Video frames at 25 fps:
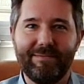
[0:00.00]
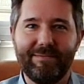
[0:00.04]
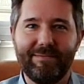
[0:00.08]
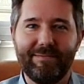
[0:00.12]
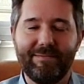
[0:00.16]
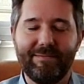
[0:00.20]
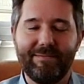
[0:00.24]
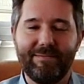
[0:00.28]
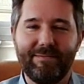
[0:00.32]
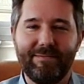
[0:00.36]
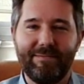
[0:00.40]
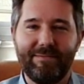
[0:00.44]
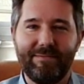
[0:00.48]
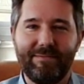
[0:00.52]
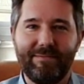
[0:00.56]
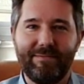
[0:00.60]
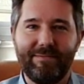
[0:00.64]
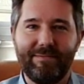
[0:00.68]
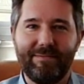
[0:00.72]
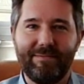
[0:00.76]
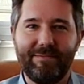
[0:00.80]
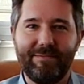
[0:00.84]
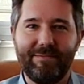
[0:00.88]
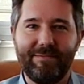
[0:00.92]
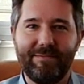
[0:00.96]

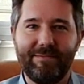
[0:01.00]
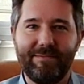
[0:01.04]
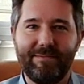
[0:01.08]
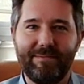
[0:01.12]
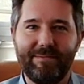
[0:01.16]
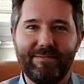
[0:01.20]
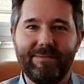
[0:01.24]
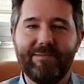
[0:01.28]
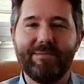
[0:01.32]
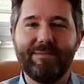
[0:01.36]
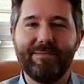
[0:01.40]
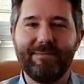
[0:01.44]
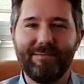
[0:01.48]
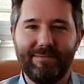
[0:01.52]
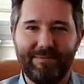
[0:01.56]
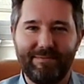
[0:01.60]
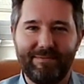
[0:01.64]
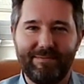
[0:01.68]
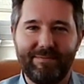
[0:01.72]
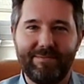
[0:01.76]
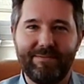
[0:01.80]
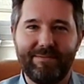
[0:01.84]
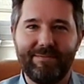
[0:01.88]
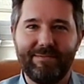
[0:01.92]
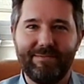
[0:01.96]

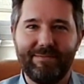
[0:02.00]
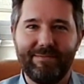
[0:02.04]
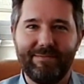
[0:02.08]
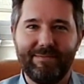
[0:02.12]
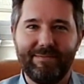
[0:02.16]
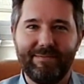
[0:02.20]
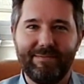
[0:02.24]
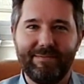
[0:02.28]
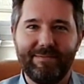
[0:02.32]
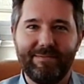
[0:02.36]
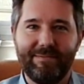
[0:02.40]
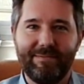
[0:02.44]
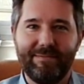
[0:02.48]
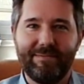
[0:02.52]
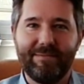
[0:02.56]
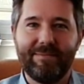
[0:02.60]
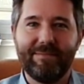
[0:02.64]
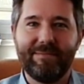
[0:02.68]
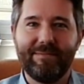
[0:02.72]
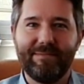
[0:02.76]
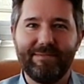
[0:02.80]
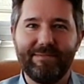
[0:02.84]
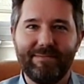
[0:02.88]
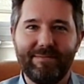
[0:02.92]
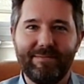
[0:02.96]

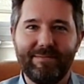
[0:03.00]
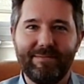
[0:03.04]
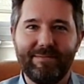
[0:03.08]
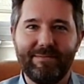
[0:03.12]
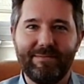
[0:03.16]
[no speech]